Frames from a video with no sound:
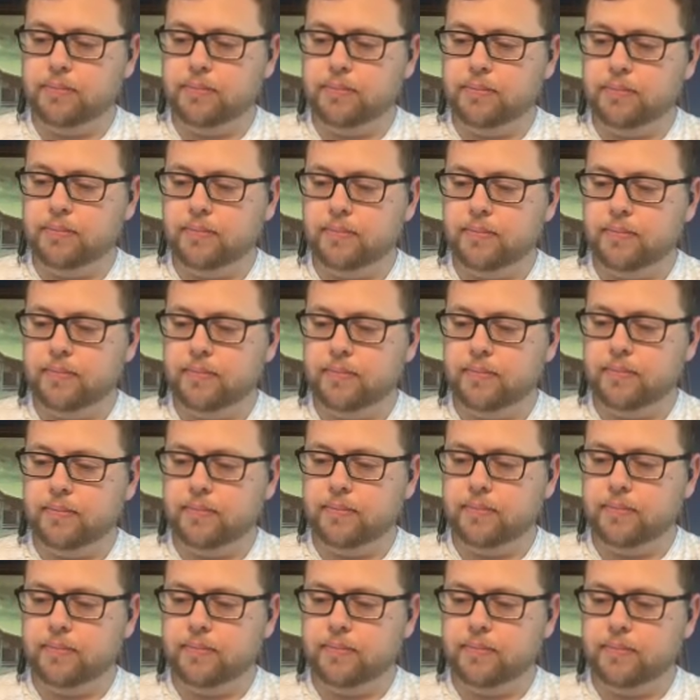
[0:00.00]

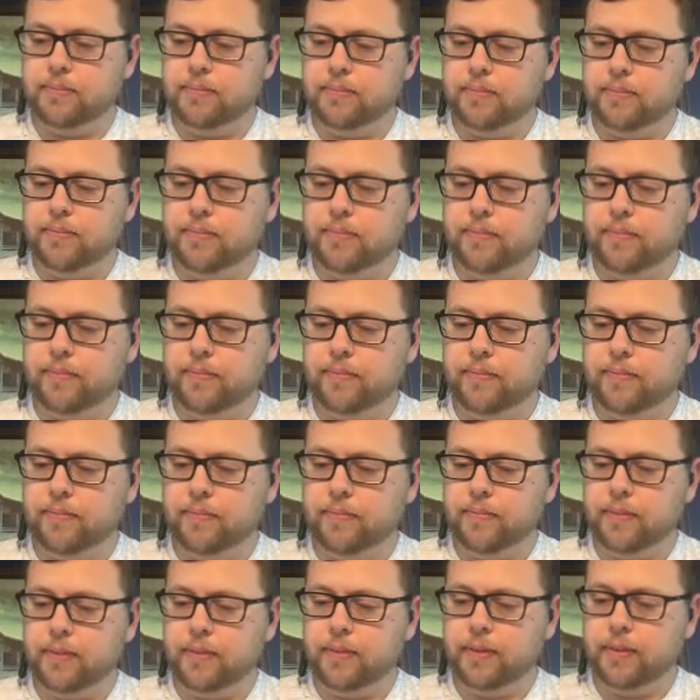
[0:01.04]

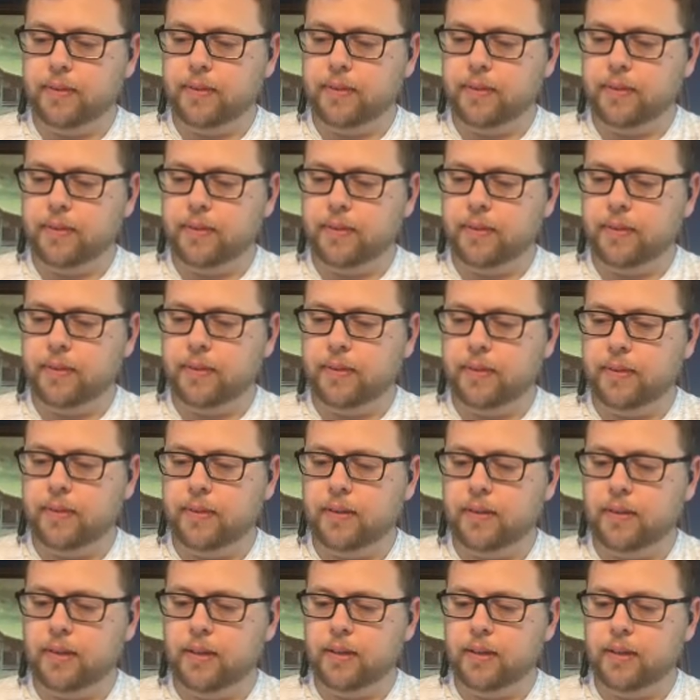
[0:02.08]
[no speech]